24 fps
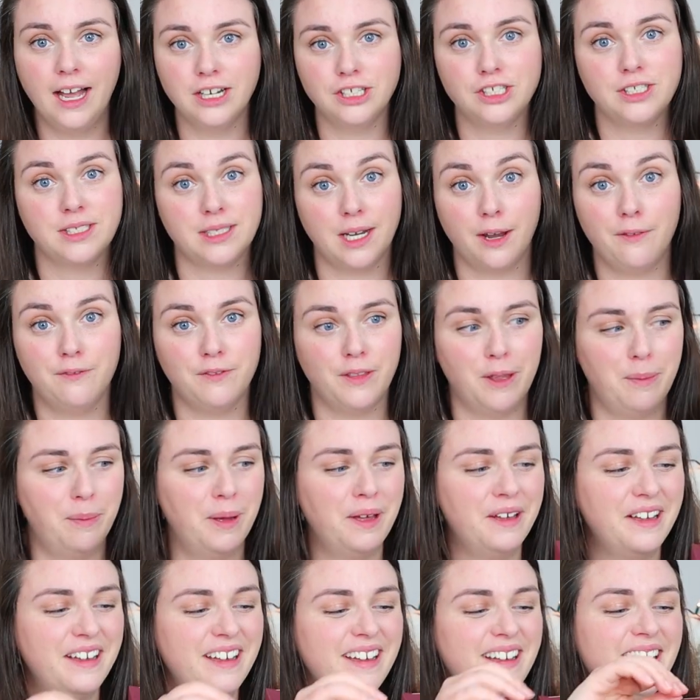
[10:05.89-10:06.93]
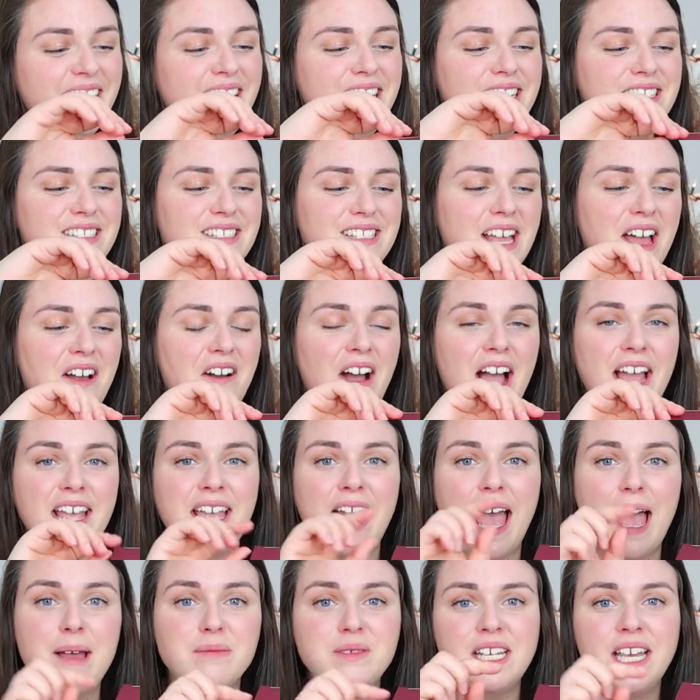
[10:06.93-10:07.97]
I just love them. So I
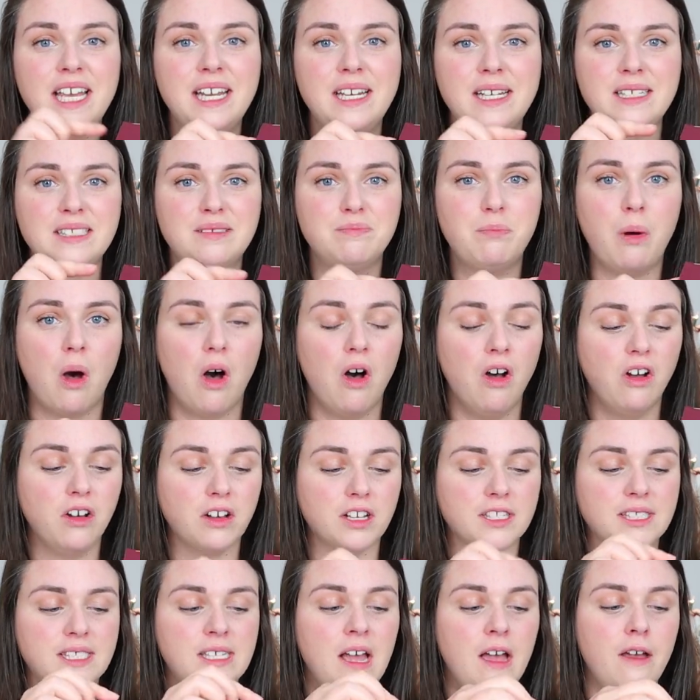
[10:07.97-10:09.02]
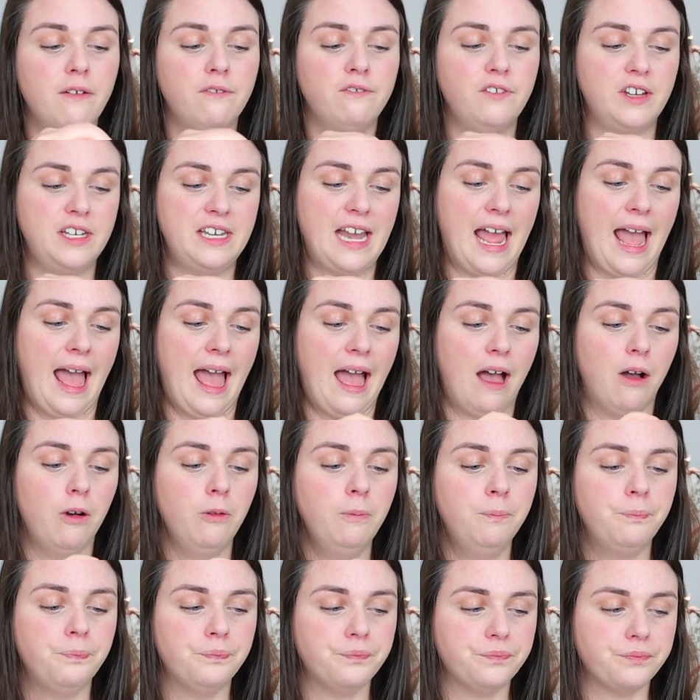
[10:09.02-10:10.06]
kept it in its box for
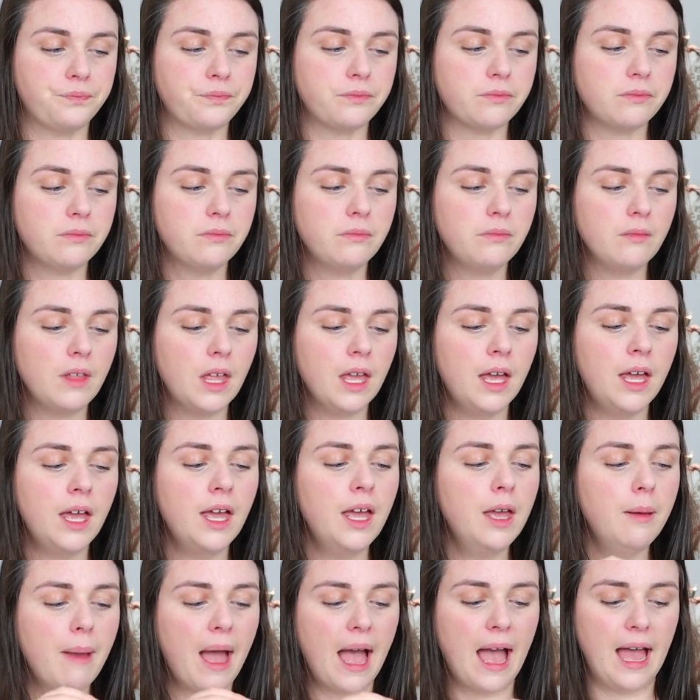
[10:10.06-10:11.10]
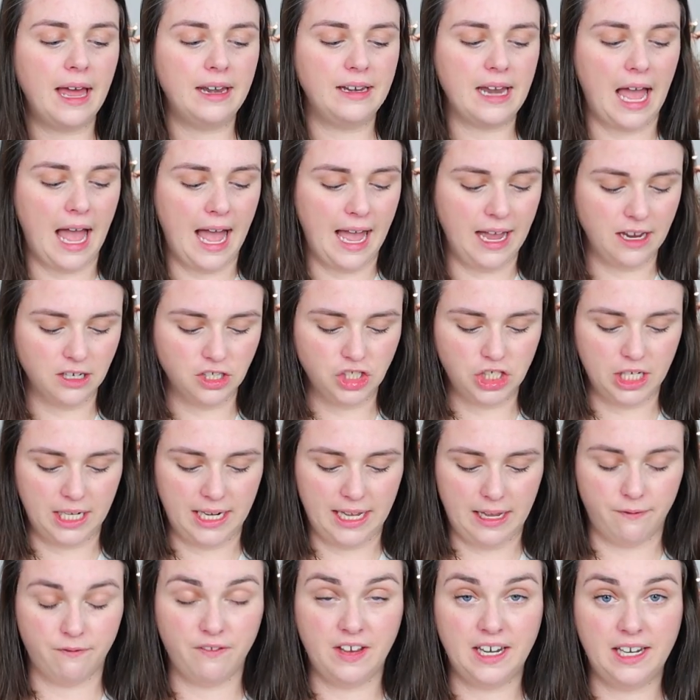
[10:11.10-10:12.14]
now. And
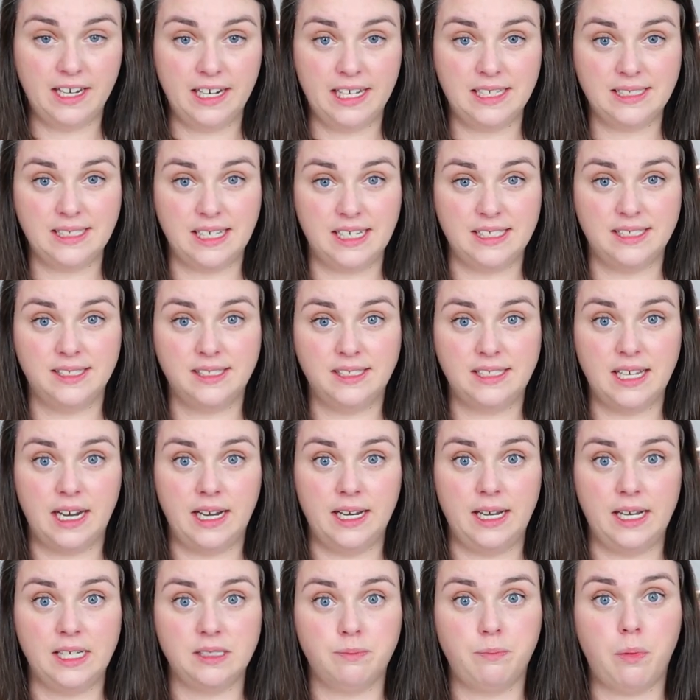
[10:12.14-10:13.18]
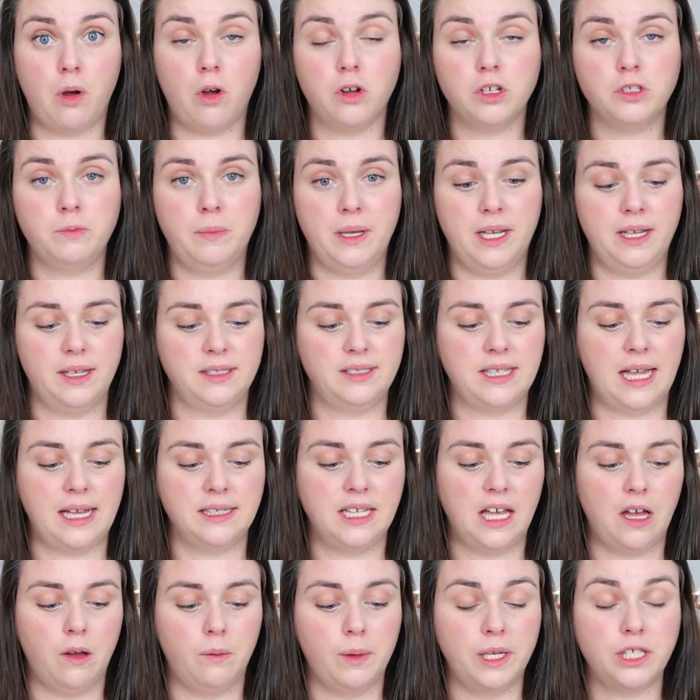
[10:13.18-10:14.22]
actually, Finley's is still in its box because
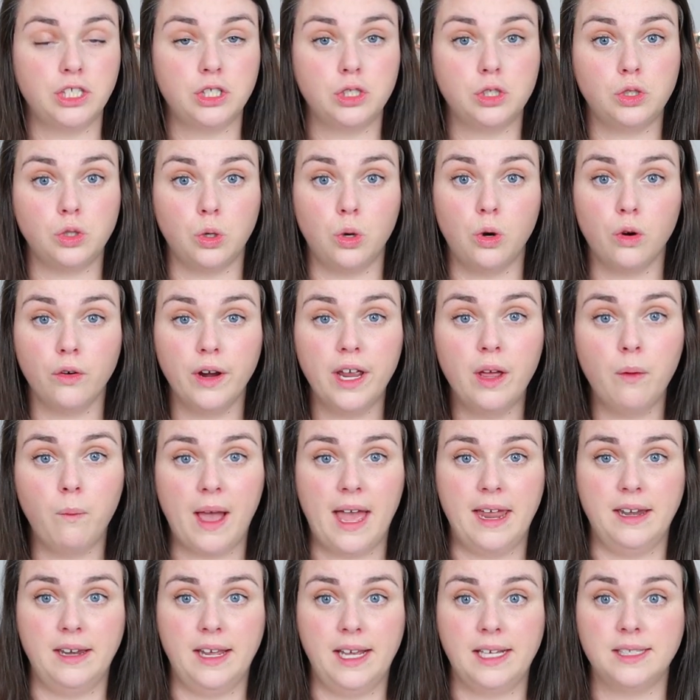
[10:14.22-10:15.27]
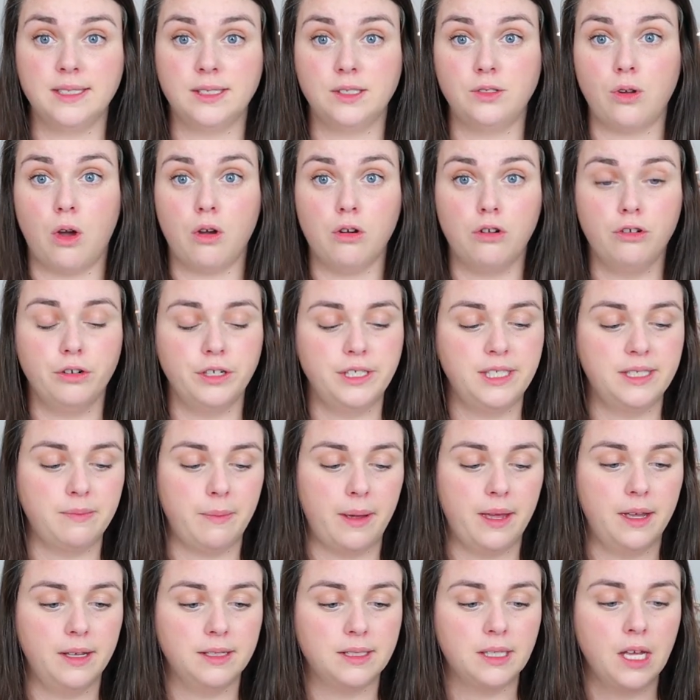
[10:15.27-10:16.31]
that's how we store it when it's not
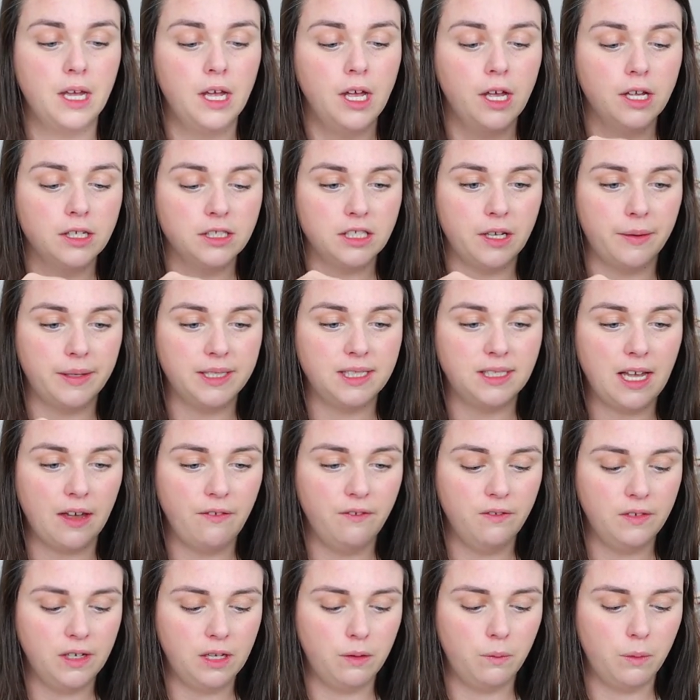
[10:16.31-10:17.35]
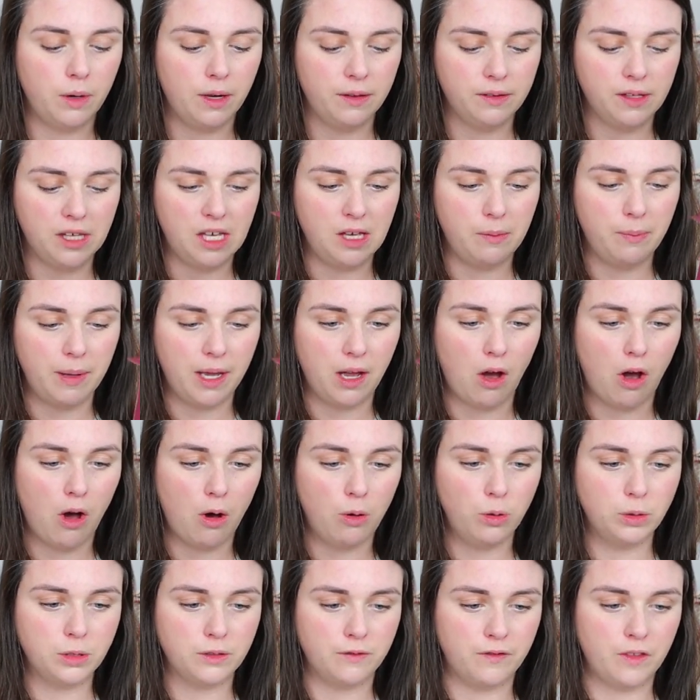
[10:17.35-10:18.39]
Christmas. So it's definitely worth keeping
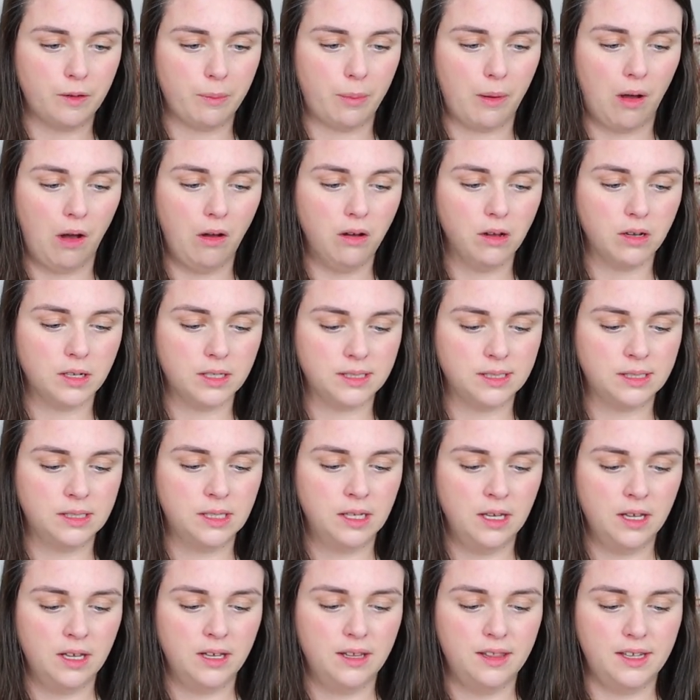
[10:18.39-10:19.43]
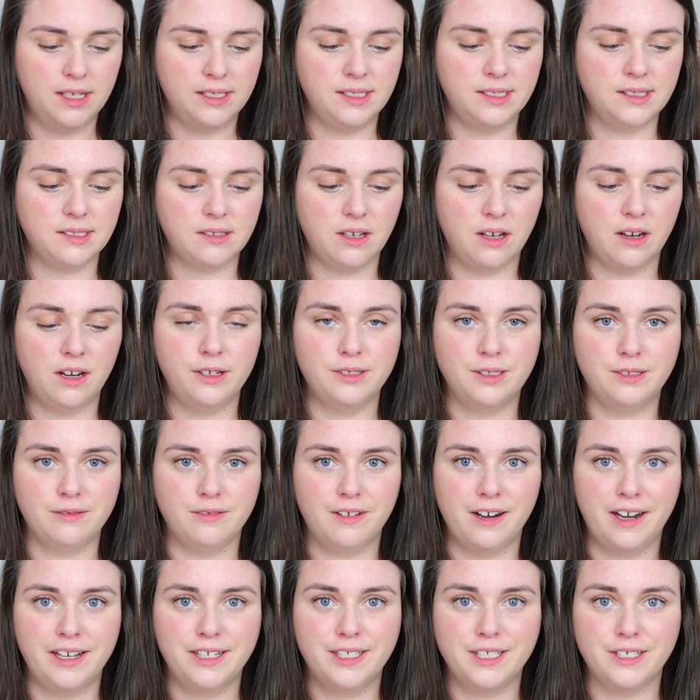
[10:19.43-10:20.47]
hold of the box. This has got loads
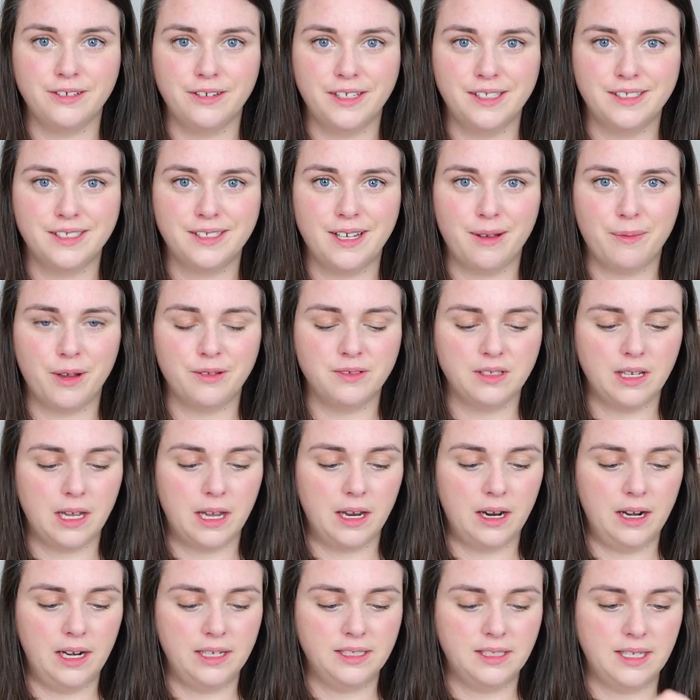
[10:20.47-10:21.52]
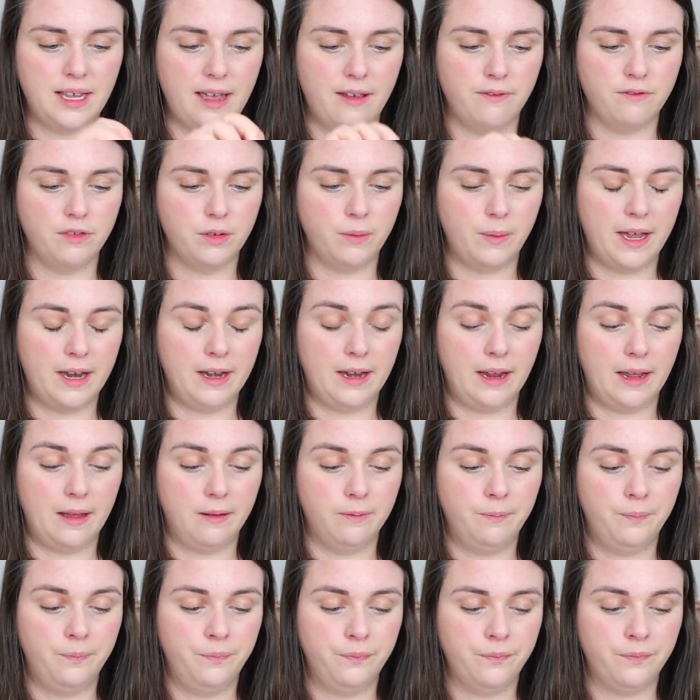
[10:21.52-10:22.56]
of glitter in, so I'm going to get glitter everywhere
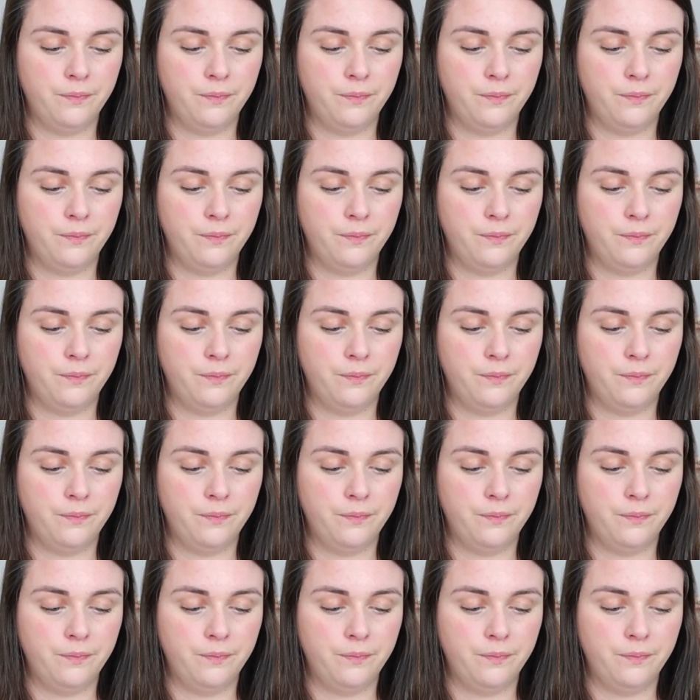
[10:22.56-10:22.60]
now.